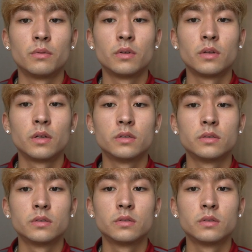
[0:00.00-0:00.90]

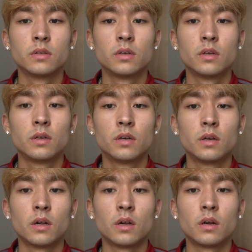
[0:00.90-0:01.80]
realized
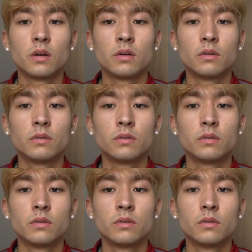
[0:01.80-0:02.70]
how
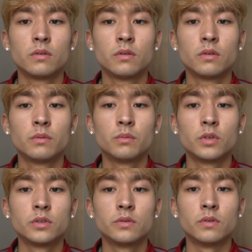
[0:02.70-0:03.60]

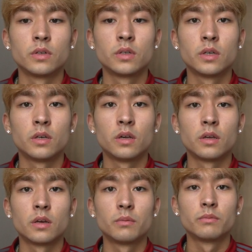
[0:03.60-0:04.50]
much of a kid
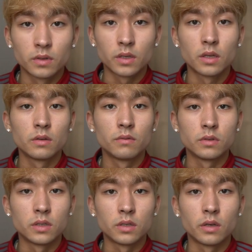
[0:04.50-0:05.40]
I am. I can't
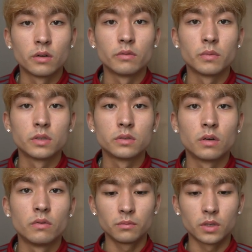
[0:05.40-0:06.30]
even take care of
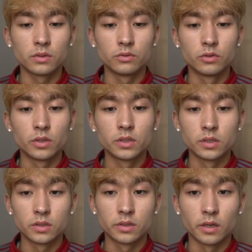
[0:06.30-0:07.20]
myself. My
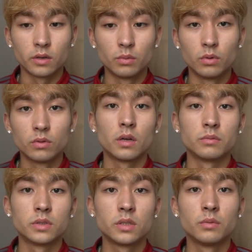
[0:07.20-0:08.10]
nutrition is terrible.
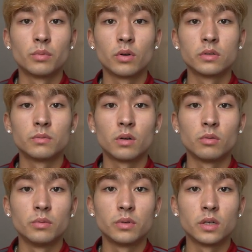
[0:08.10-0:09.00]
I'm seeing parts of my
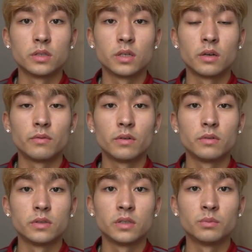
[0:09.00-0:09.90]
ribcage that I've
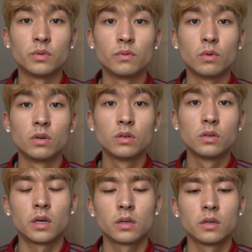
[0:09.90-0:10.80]
never seen before.
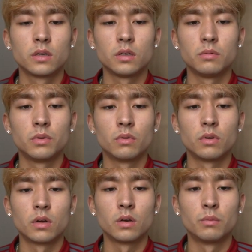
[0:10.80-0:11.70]
I could keep
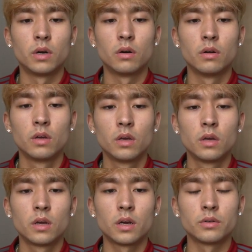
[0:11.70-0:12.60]
going on about
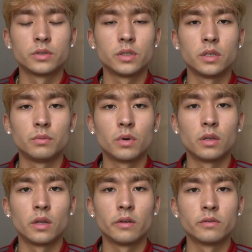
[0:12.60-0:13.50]
how shitty my
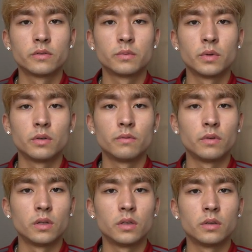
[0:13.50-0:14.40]
life's been
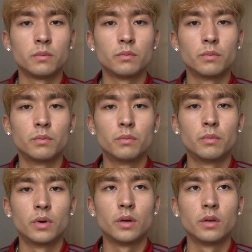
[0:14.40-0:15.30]
feeling,
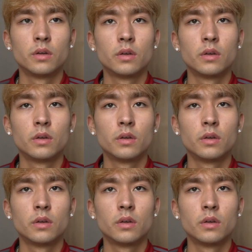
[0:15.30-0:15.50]
but